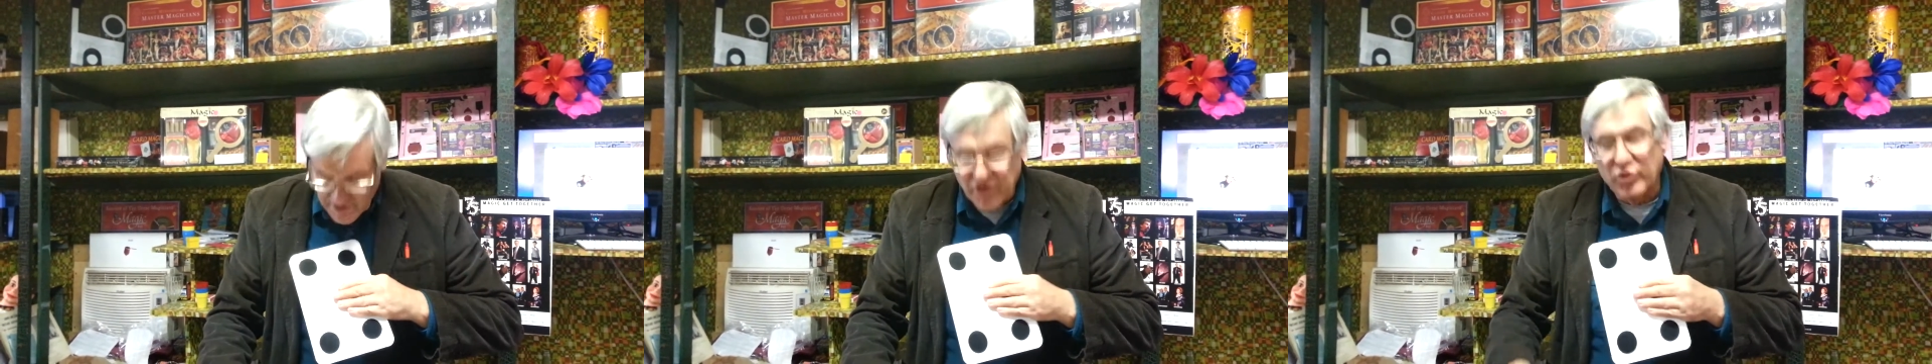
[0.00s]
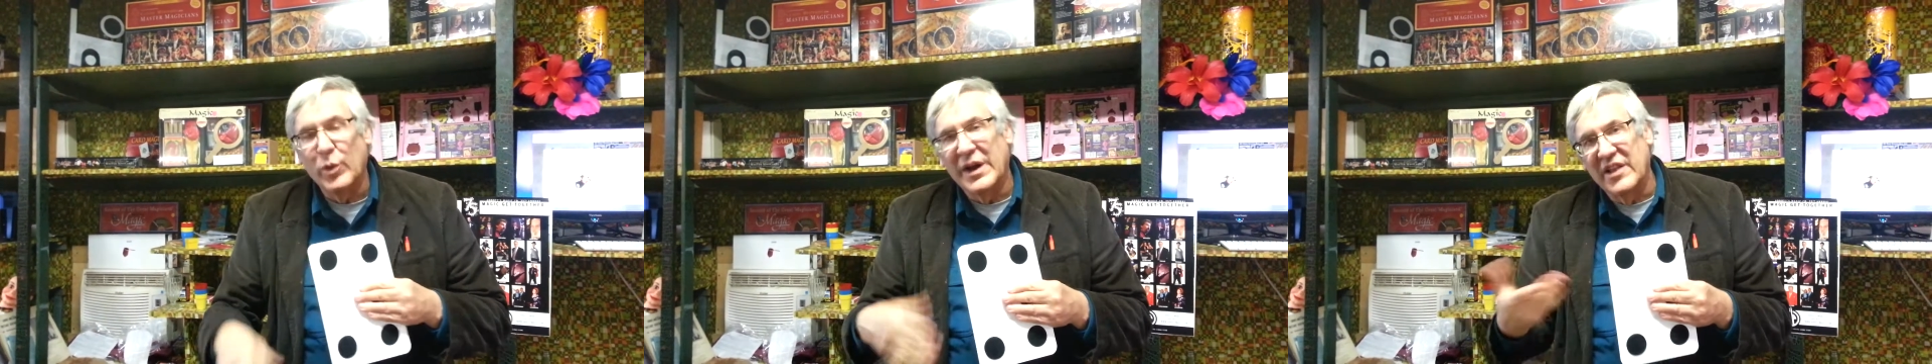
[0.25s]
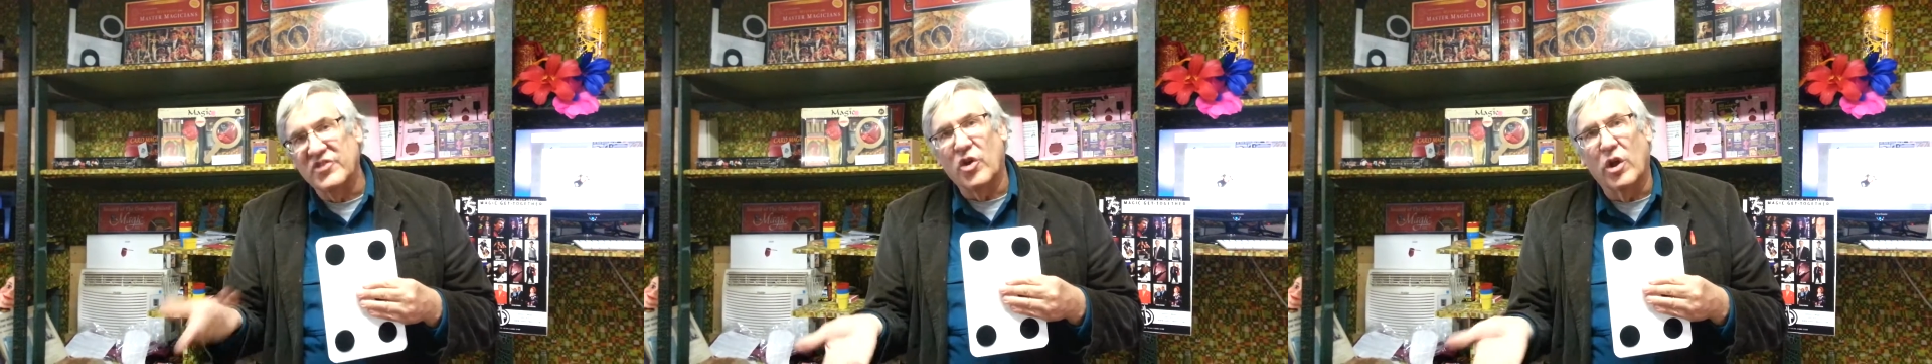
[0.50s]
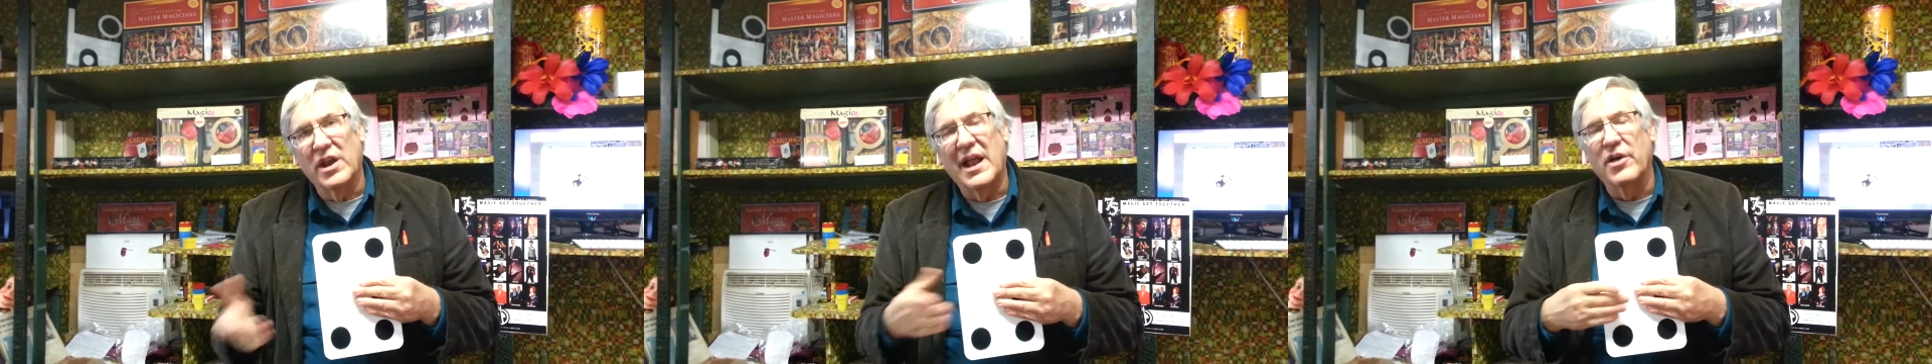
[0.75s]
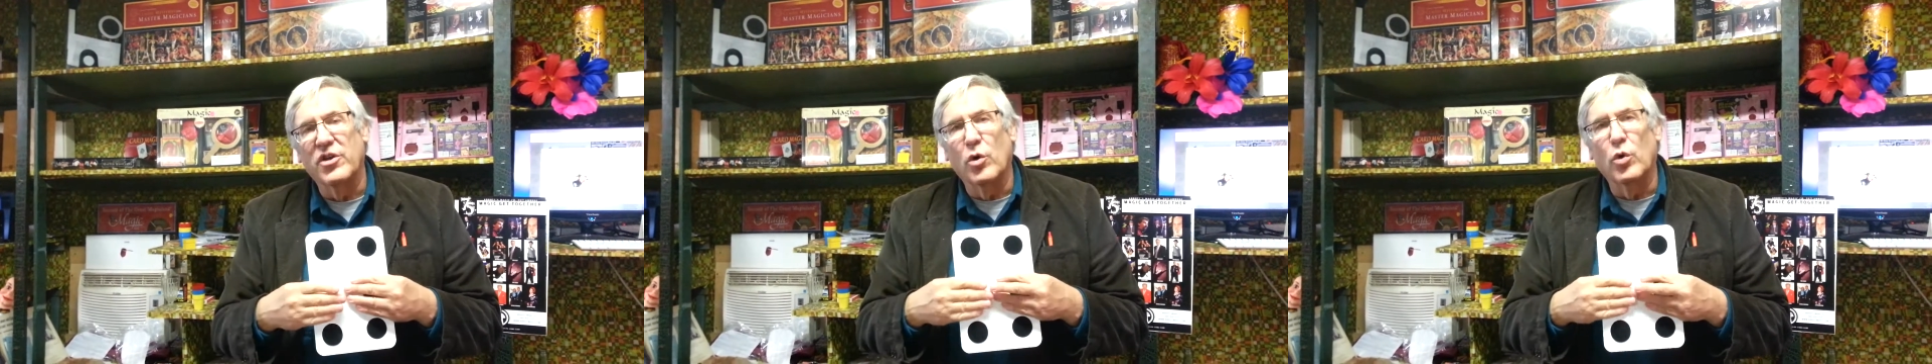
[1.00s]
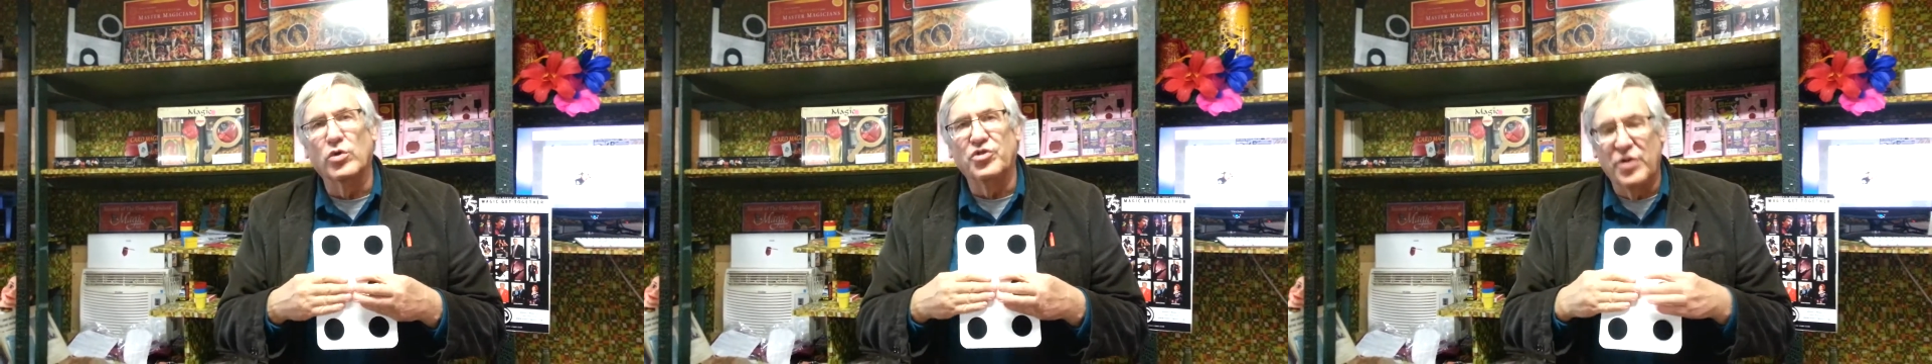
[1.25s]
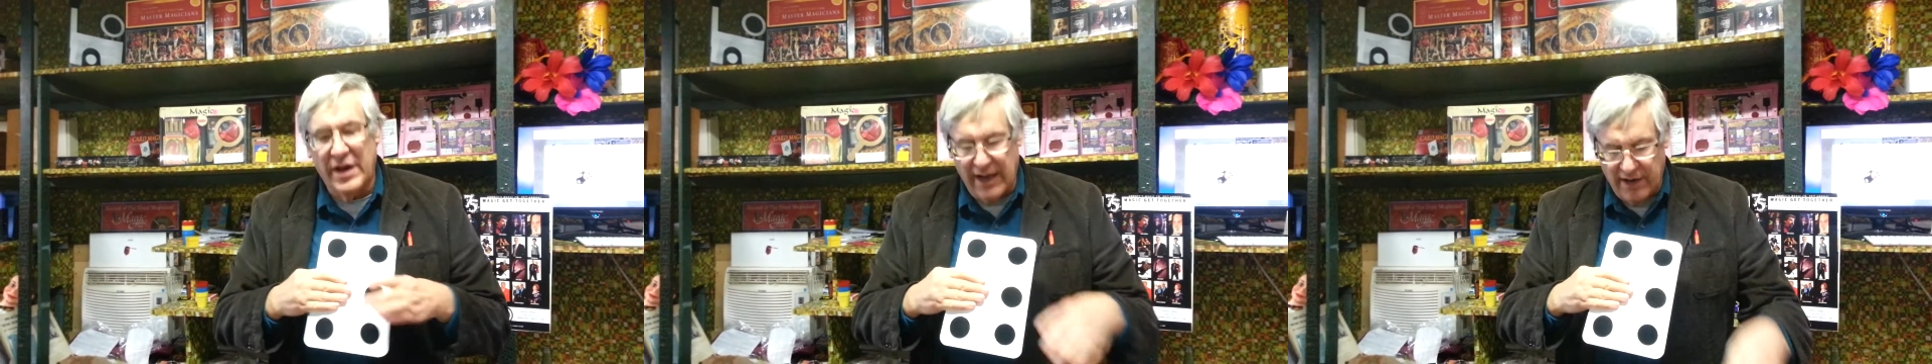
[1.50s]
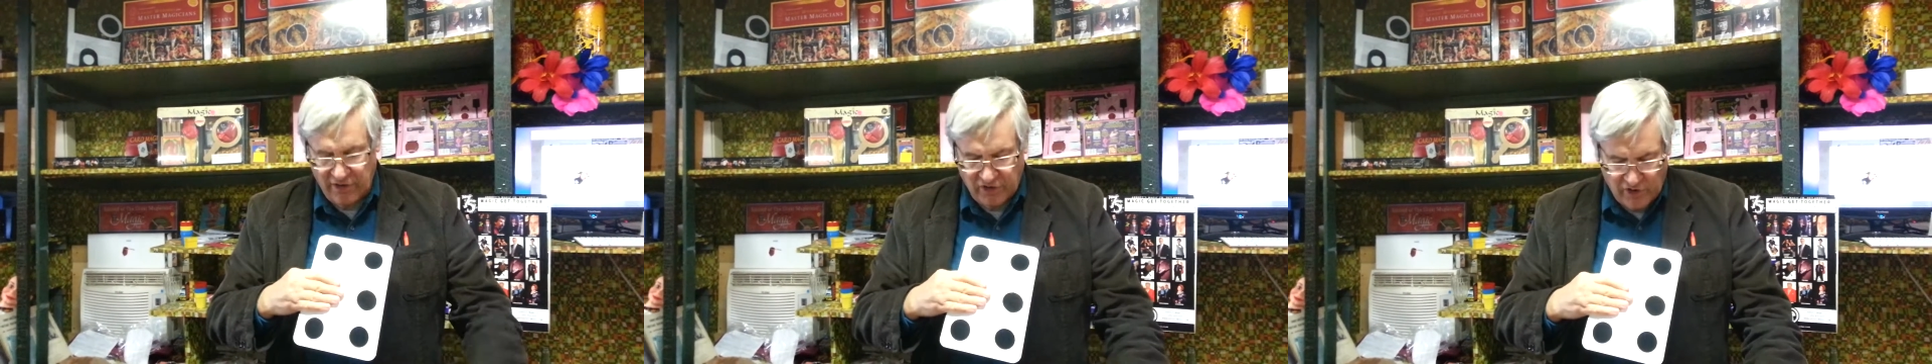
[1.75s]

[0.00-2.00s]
but it's really it's all in how you hold your hand.